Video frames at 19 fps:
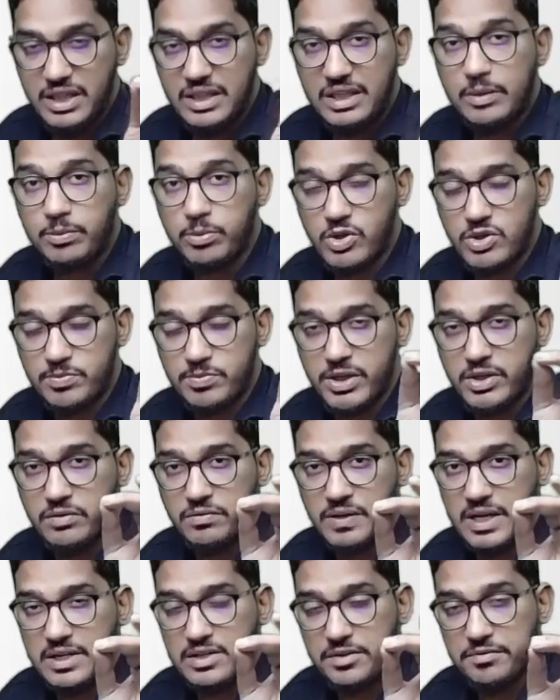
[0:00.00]
In that prospective
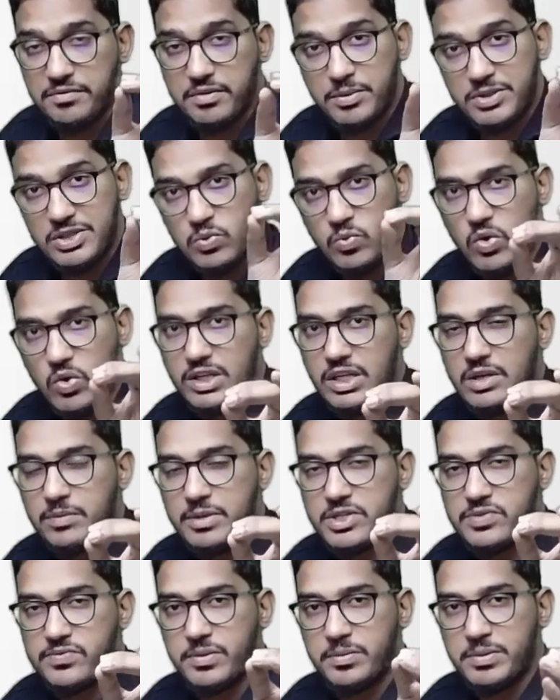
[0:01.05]
financial information, what
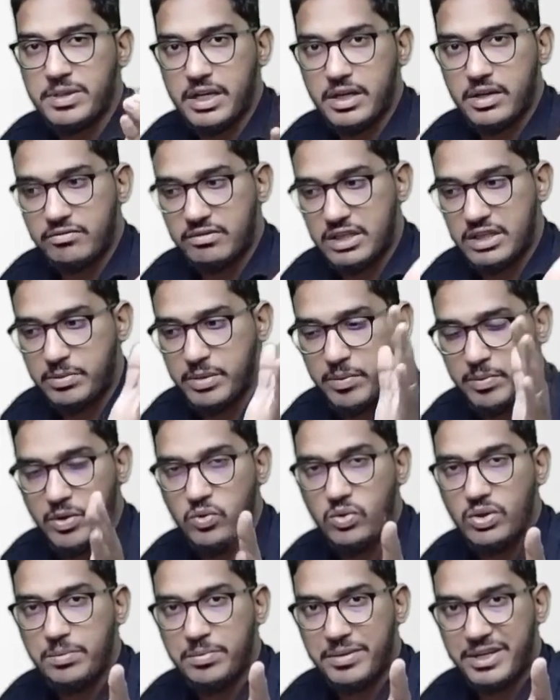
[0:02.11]
elements will be there? Will they prepare
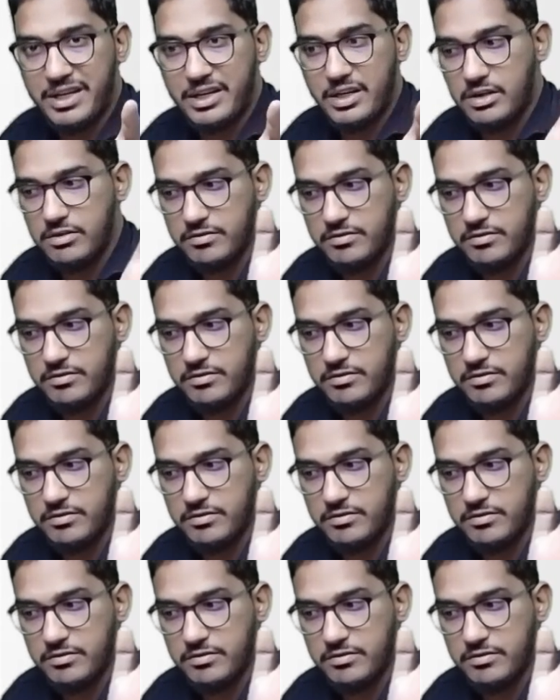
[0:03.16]
only P&L?